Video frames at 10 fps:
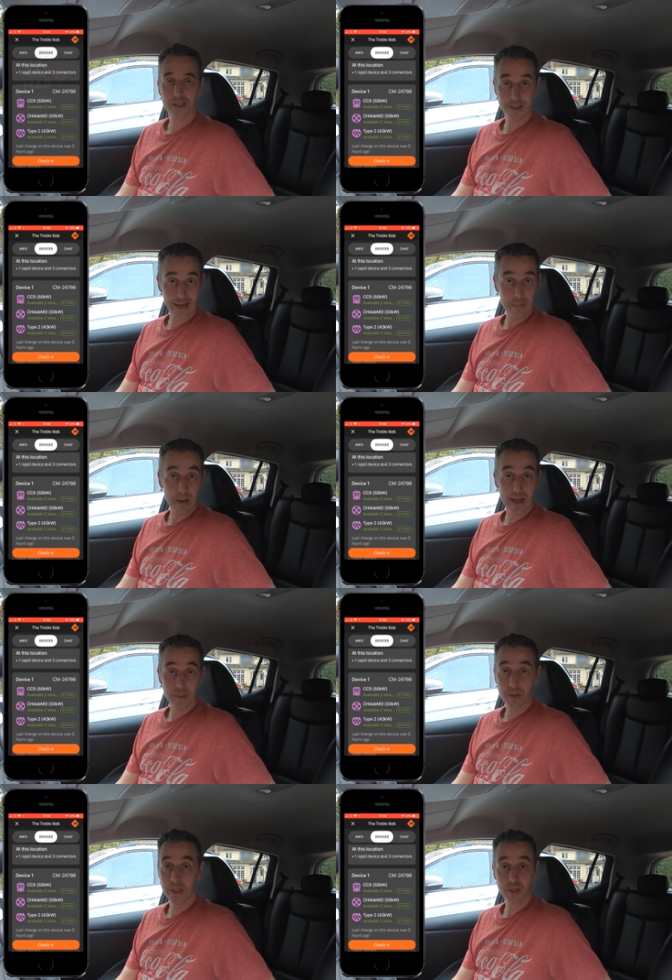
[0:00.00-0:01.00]
Zap
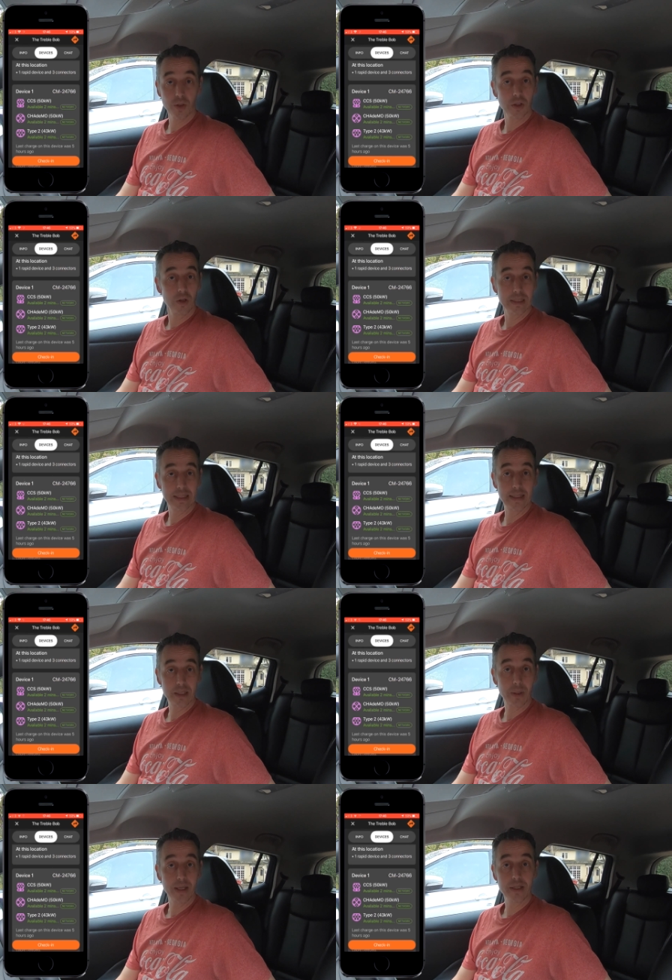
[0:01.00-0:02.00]
Map is an online
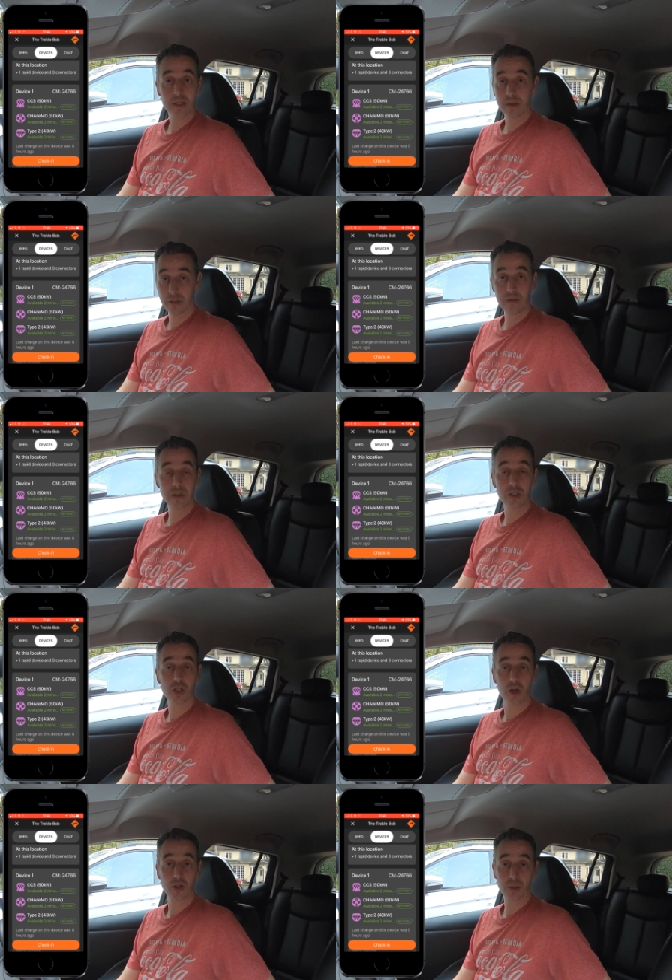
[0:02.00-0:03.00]
database of EV
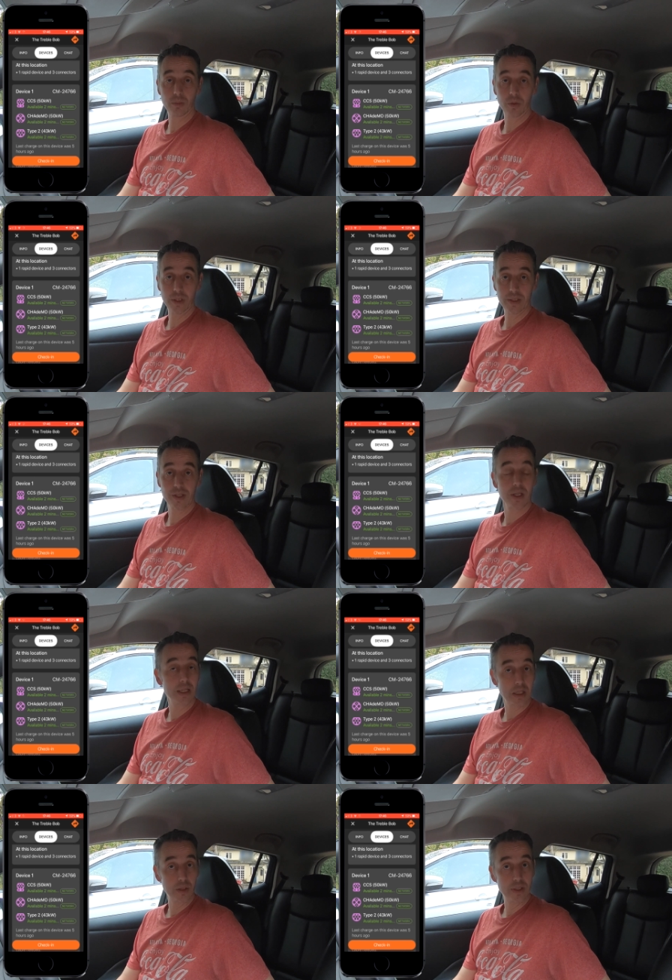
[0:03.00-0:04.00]
charging points,
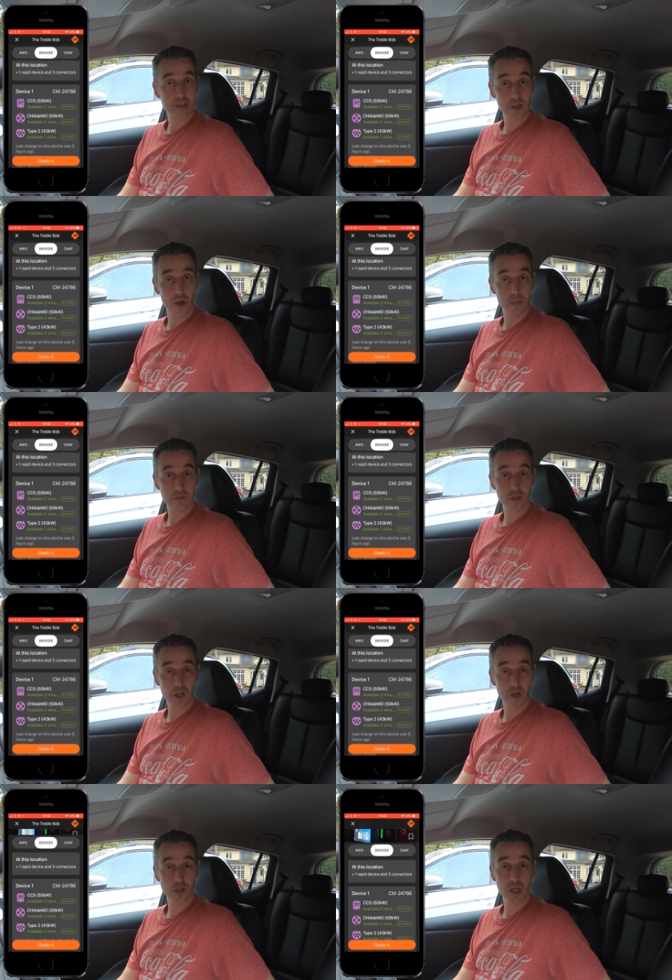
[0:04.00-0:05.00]
including type of
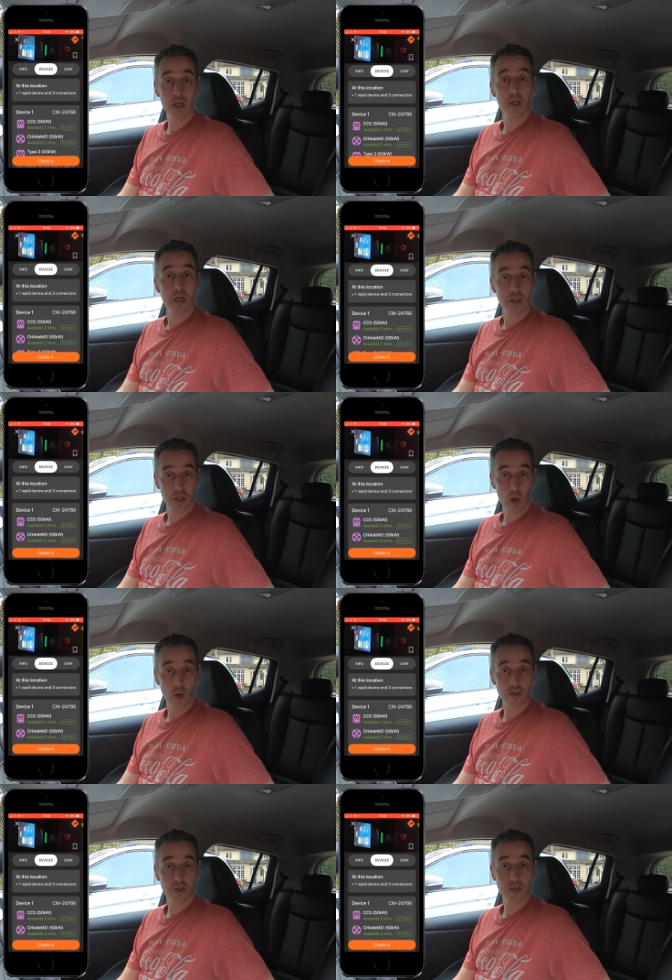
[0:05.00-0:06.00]
charger,
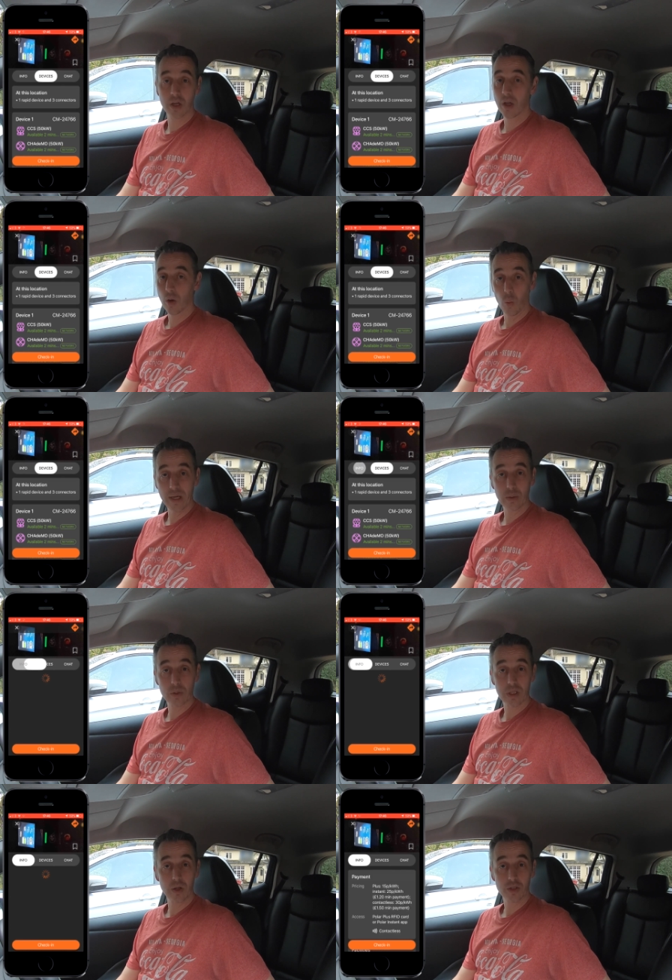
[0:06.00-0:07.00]
cost, when it
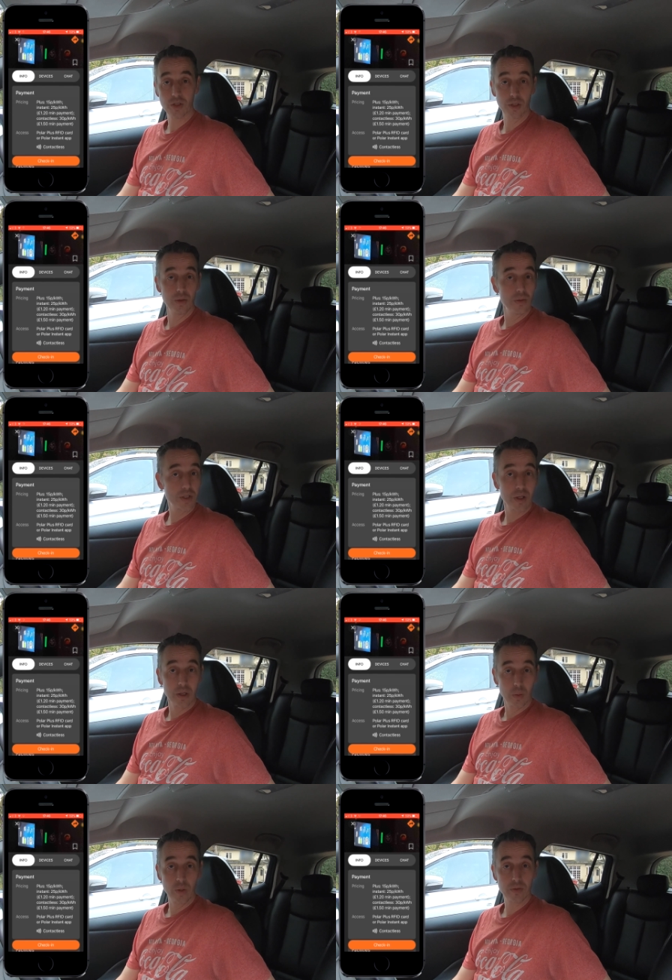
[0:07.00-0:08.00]
was last used,
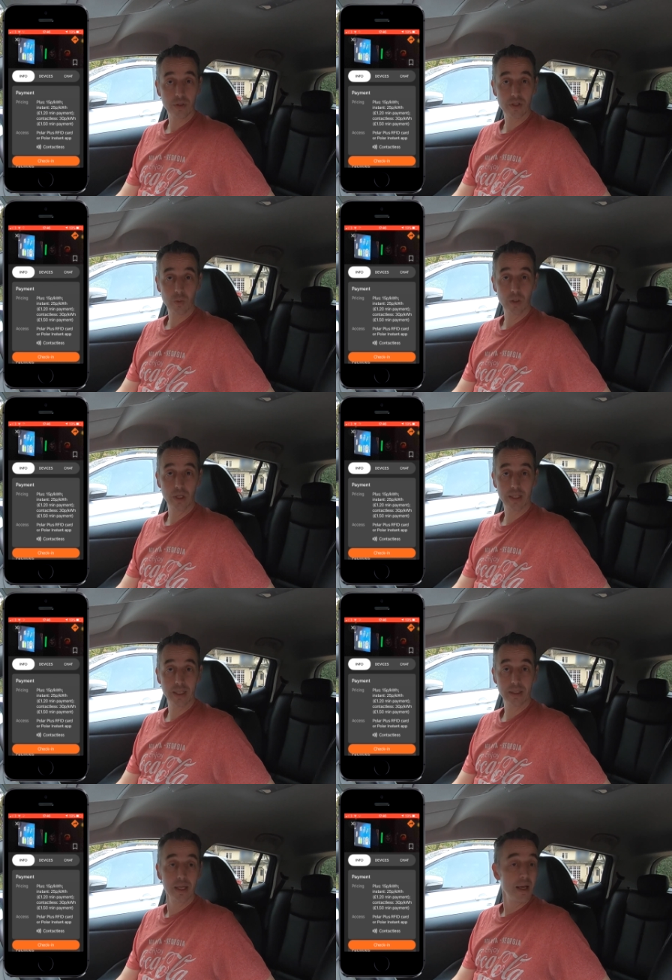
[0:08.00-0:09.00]
whether it's
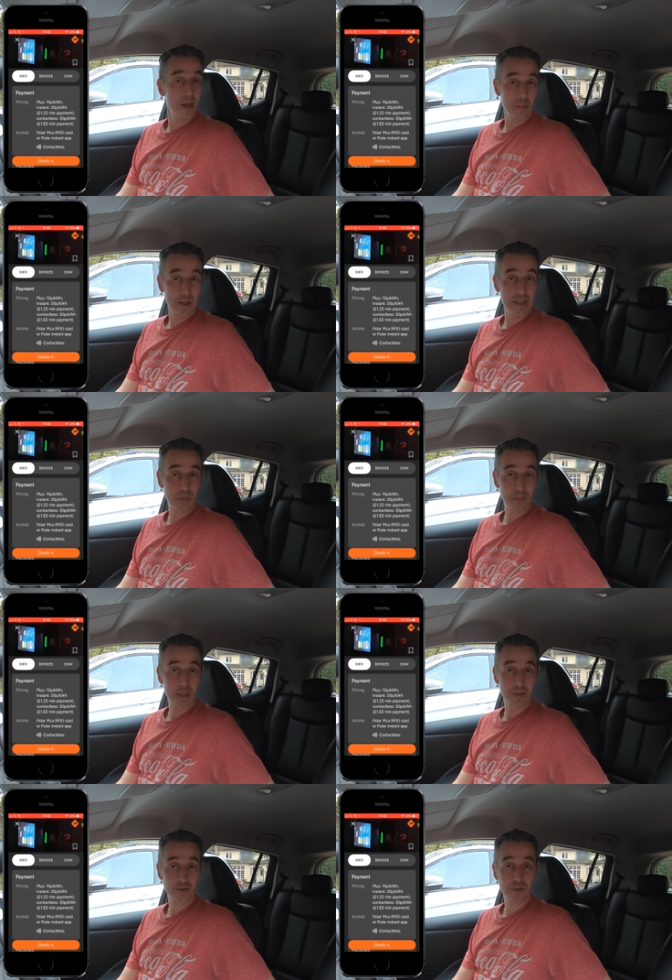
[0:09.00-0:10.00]
working, and payment
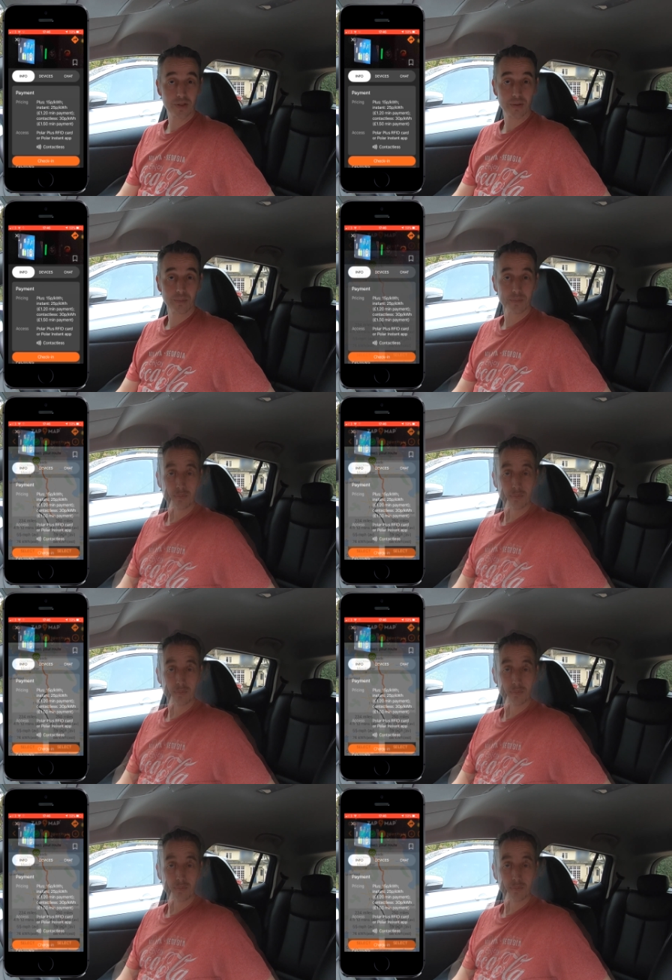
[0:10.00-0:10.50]
methods.